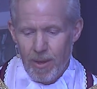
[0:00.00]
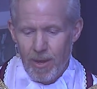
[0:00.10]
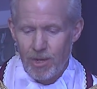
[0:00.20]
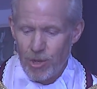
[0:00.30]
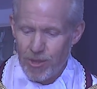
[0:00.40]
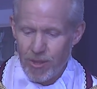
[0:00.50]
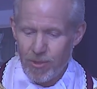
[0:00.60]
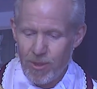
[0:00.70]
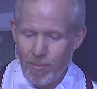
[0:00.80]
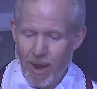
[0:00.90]
And she says
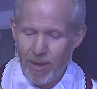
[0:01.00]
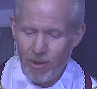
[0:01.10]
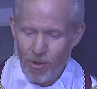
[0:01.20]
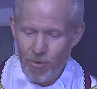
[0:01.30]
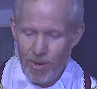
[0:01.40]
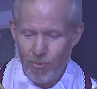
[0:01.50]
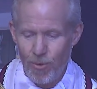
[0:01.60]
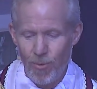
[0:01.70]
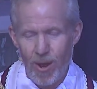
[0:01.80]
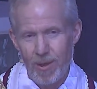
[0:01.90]
to him, I know he will
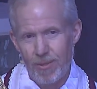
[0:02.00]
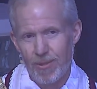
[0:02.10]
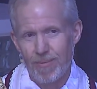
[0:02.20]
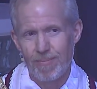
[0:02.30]
rise